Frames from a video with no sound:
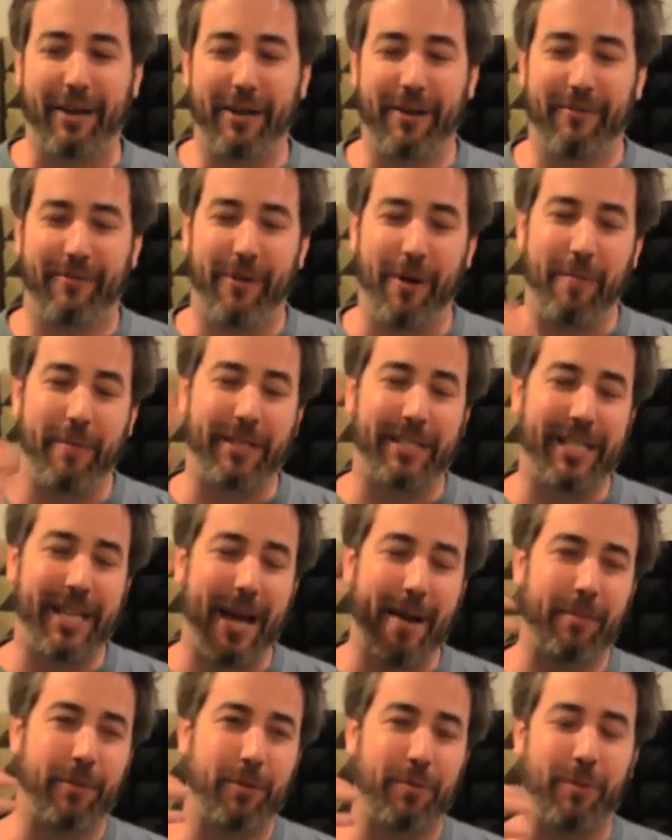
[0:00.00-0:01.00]
from a
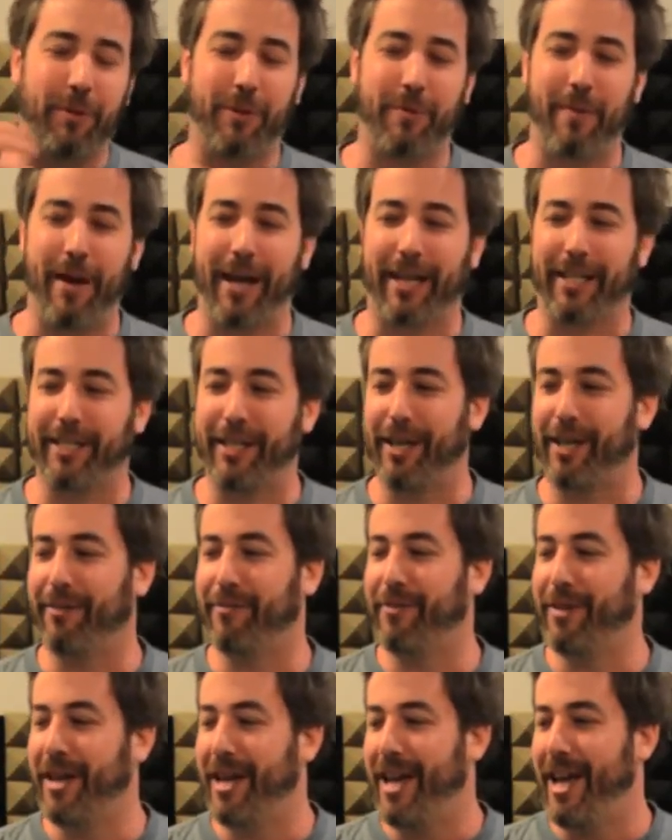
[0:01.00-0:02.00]
DM's perspective,